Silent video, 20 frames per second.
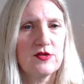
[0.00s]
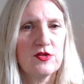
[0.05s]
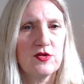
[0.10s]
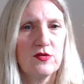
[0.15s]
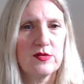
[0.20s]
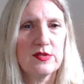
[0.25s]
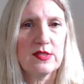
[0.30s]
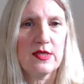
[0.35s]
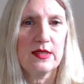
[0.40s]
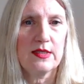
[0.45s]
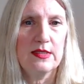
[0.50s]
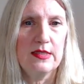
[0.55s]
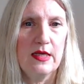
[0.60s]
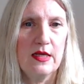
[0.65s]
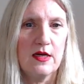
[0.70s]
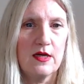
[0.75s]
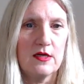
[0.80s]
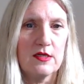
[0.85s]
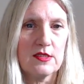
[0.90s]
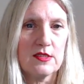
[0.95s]
So it's like knit
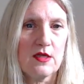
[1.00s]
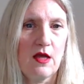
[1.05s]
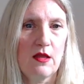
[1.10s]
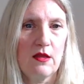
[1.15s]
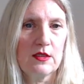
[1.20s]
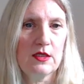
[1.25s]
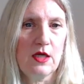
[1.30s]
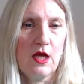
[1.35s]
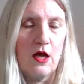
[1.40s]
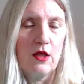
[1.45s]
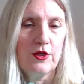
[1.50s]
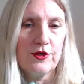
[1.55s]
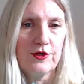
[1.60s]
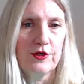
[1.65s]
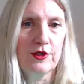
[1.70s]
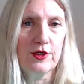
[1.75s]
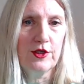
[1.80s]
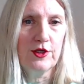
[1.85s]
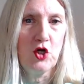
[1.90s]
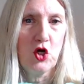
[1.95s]
in a solid
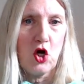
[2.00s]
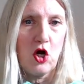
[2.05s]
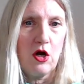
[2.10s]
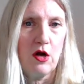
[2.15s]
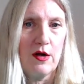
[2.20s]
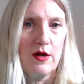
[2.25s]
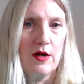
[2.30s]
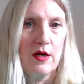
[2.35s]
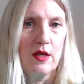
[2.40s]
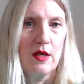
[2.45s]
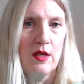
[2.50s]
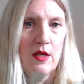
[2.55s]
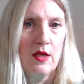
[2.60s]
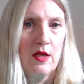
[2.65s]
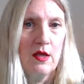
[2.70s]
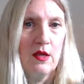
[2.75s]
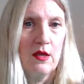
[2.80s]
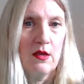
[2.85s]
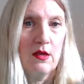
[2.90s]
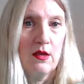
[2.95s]
colored yarn
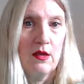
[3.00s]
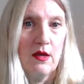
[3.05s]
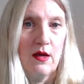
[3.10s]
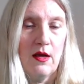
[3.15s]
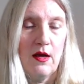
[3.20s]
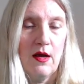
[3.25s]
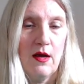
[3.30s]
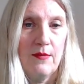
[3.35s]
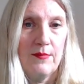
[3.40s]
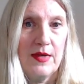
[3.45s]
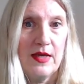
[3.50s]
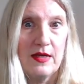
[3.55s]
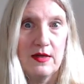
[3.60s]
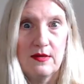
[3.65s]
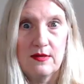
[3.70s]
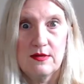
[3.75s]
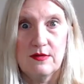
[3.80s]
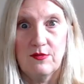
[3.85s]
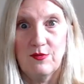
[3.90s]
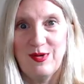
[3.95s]
um,
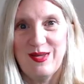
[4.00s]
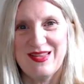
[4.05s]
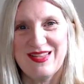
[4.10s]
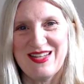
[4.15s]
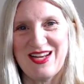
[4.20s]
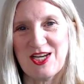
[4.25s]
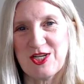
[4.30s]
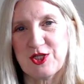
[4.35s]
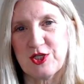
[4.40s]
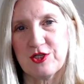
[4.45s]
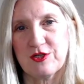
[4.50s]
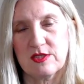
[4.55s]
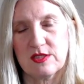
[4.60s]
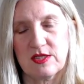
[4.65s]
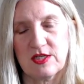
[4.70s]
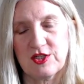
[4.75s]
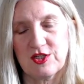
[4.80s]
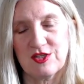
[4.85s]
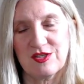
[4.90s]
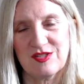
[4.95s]
in with textured
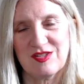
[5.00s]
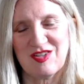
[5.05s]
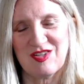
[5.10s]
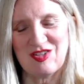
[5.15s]
stitches.